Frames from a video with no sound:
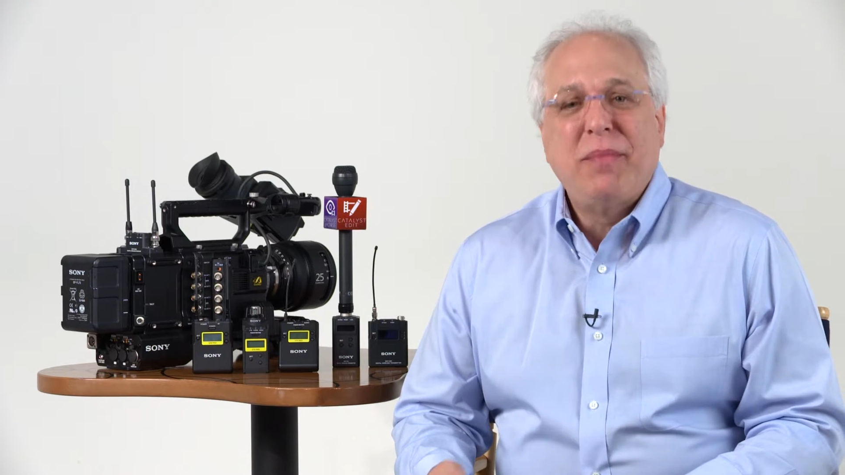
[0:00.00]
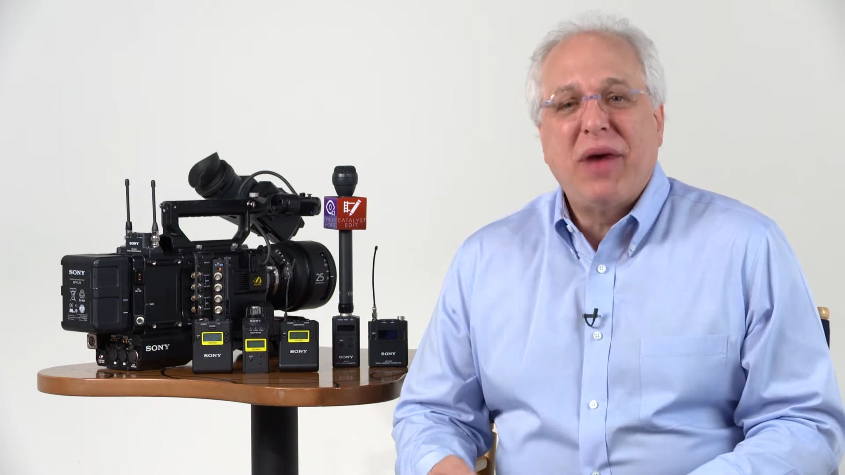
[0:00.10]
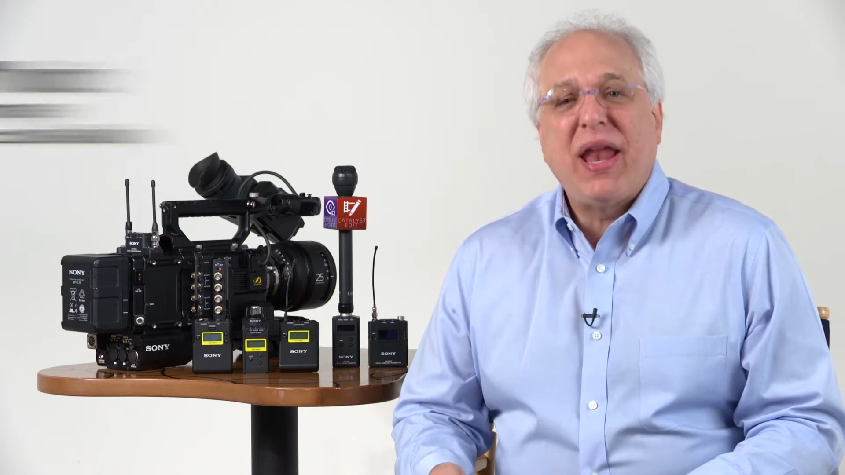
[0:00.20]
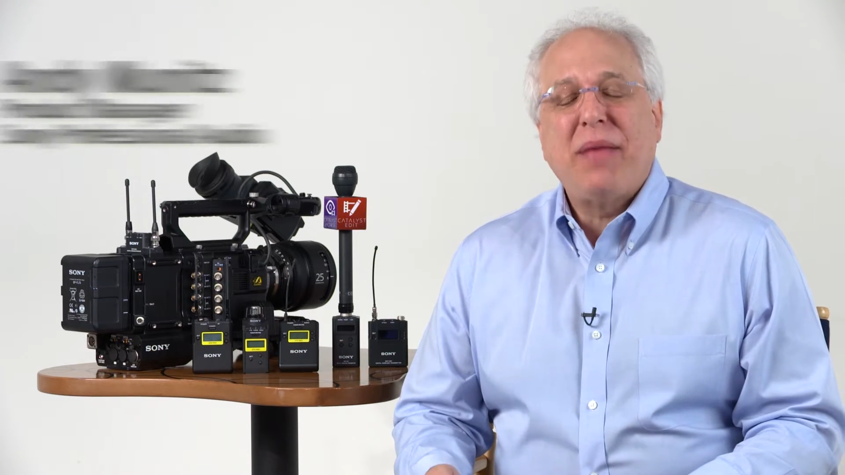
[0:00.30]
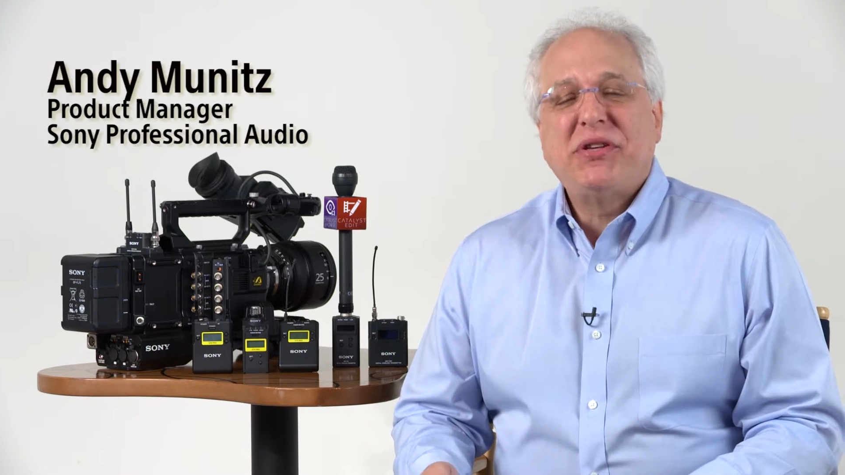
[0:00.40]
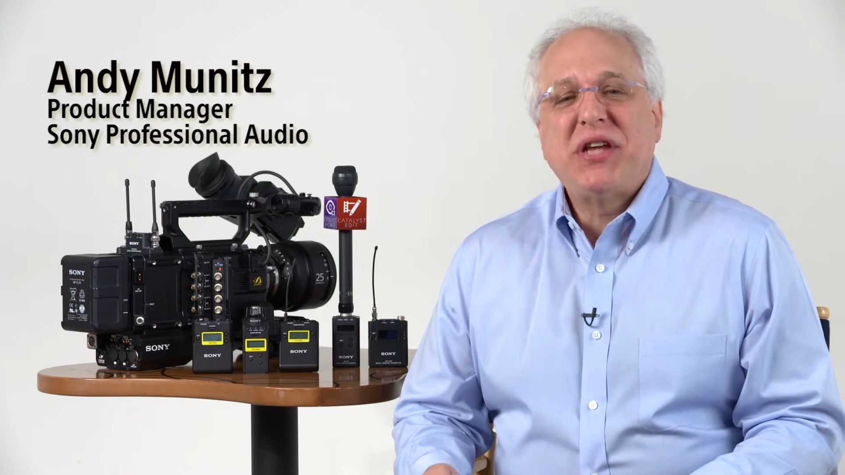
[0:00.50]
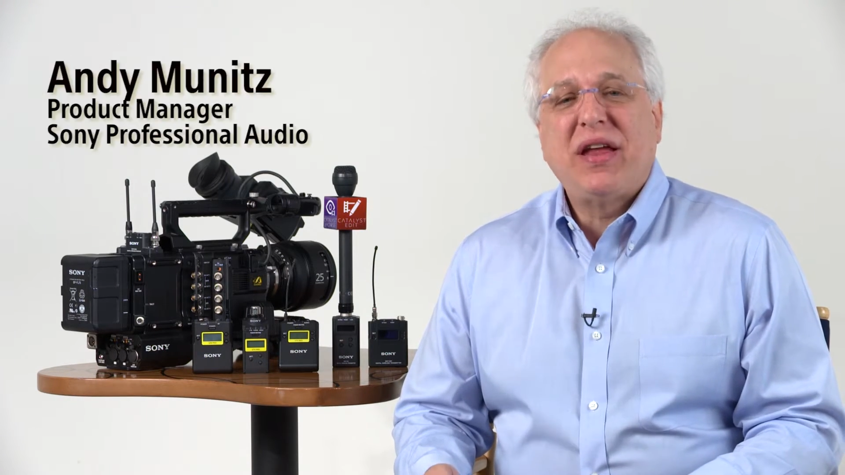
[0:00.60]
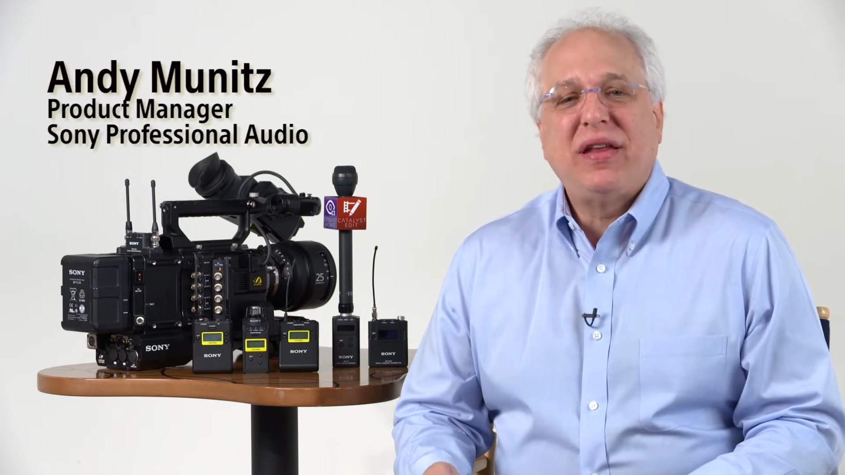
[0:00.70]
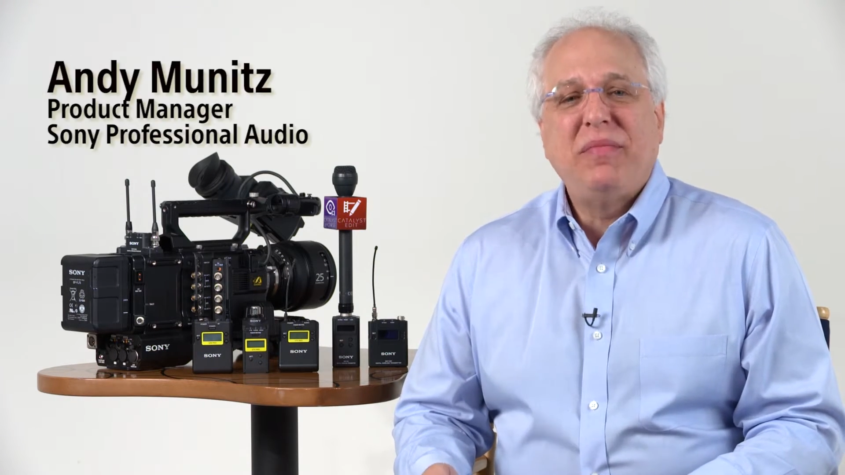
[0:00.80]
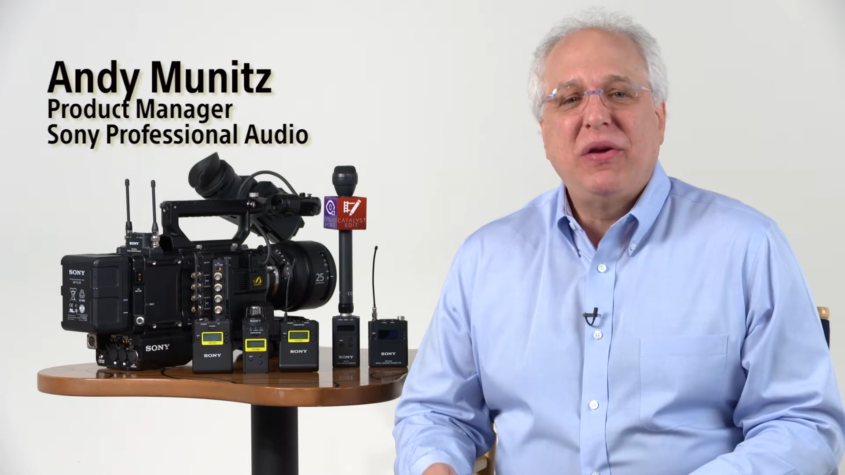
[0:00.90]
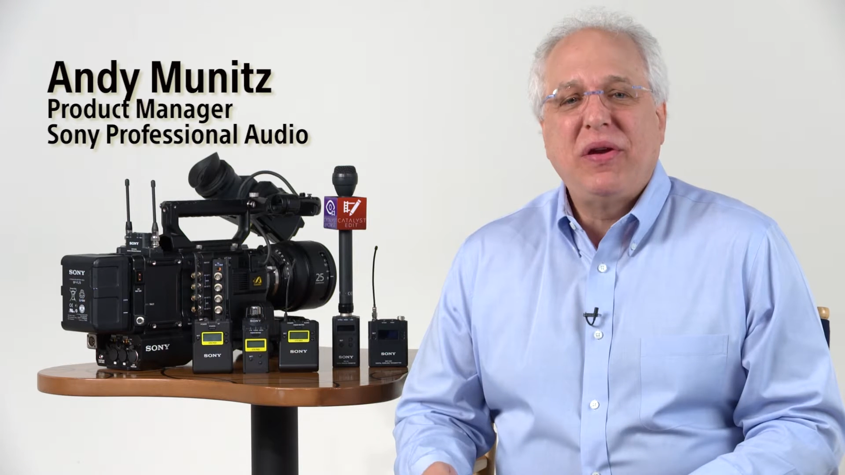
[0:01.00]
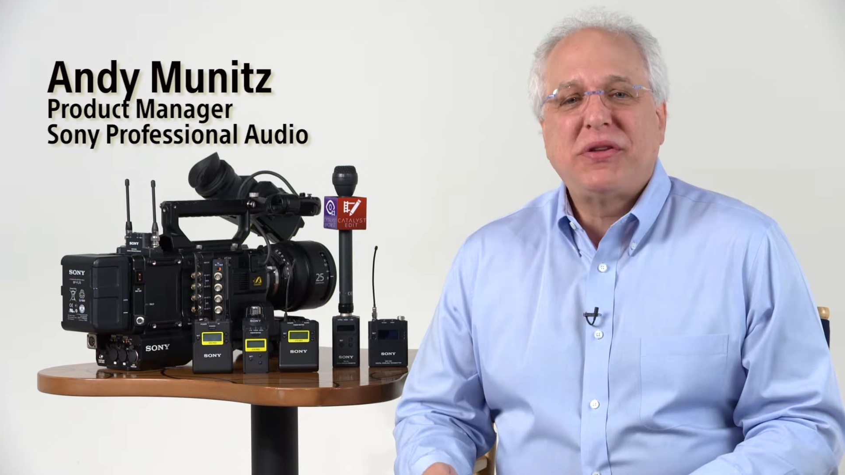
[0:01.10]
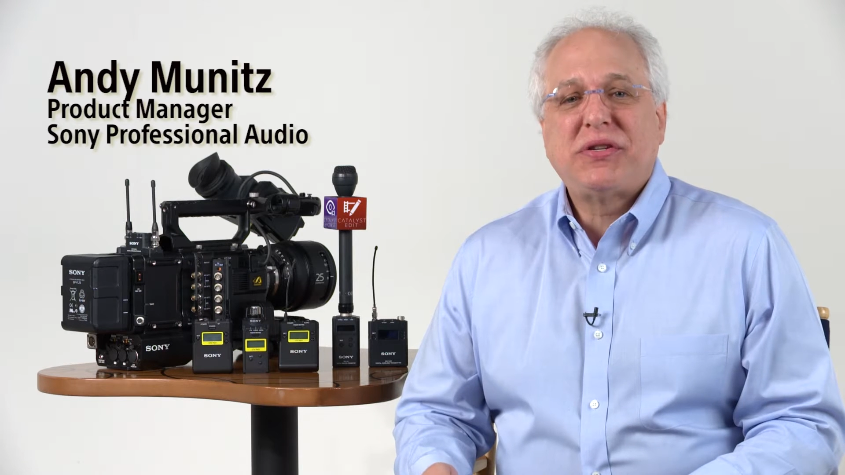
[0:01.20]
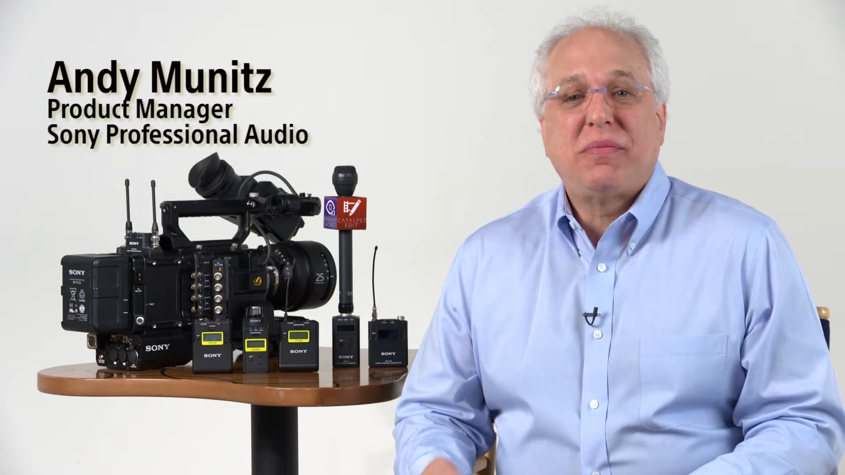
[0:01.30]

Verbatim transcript: My name is Andy Munitz,